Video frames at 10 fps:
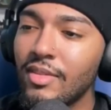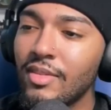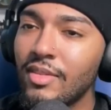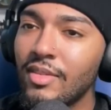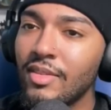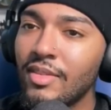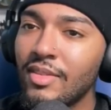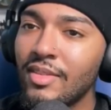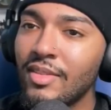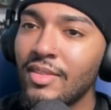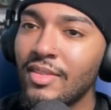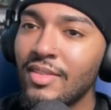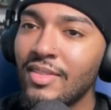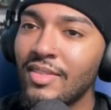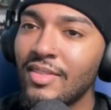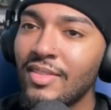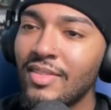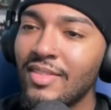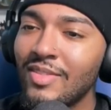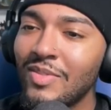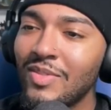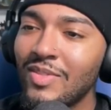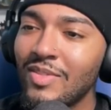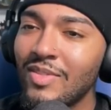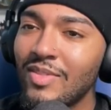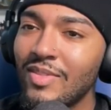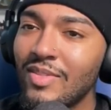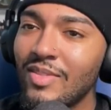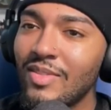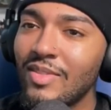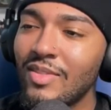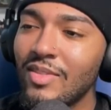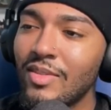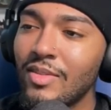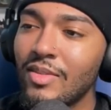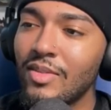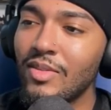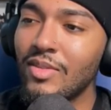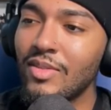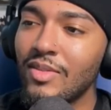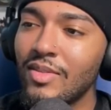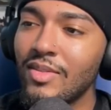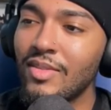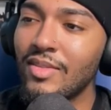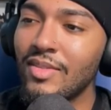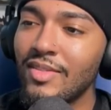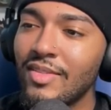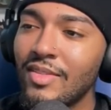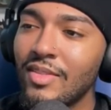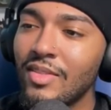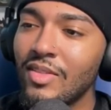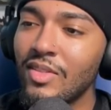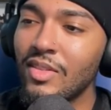The person shown says nothing.